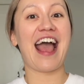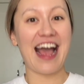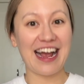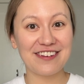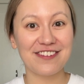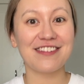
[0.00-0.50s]

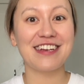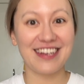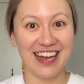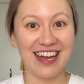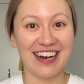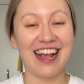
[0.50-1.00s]
actually
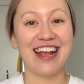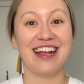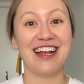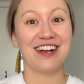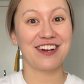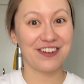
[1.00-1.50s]
get
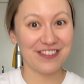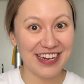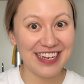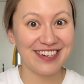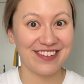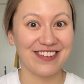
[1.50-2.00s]
a
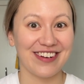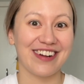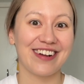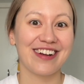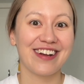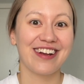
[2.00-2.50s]
Korean tutor.